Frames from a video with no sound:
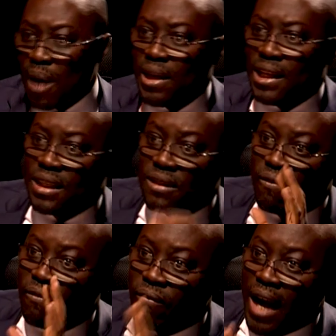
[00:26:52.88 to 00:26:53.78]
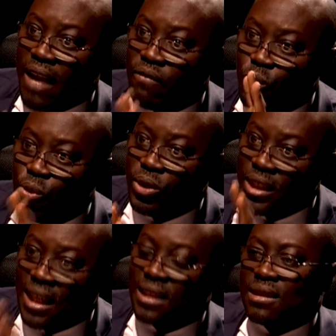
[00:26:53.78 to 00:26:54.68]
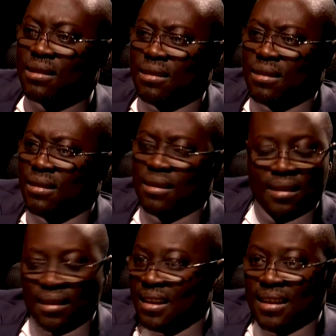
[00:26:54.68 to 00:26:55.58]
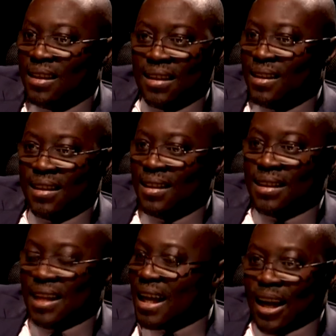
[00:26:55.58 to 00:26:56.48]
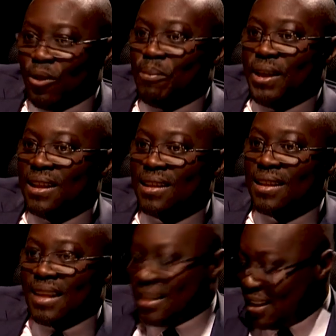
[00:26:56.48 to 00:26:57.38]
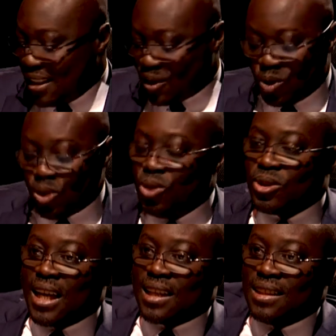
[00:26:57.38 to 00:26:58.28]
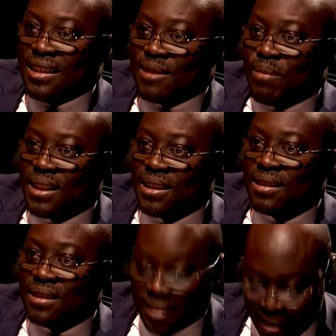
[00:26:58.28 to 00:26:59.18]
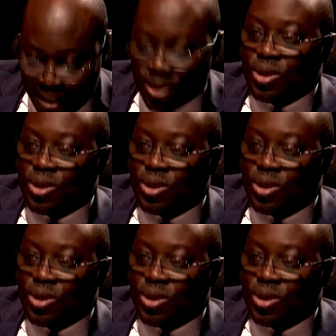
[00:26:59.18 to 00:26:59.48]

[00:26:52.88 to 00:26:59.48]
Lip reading: many years? 5 good years. That cannot be that there's no new tax in this budget. There's a new